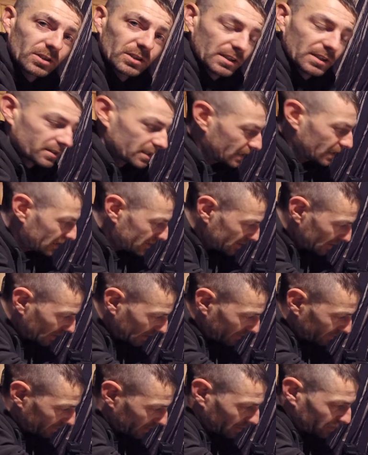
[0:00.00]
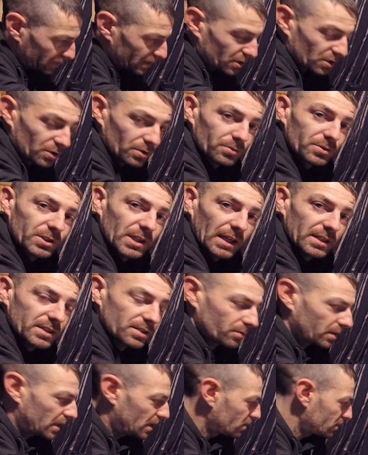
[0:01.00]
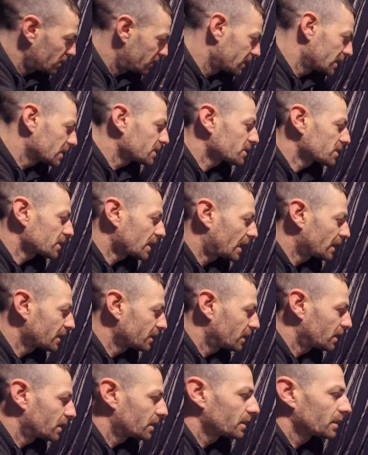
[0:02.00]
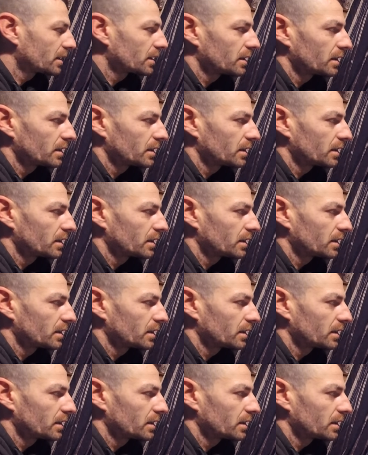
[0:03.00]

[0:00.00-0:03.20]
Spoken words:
because I think I still have the original chassis rails for this Scania.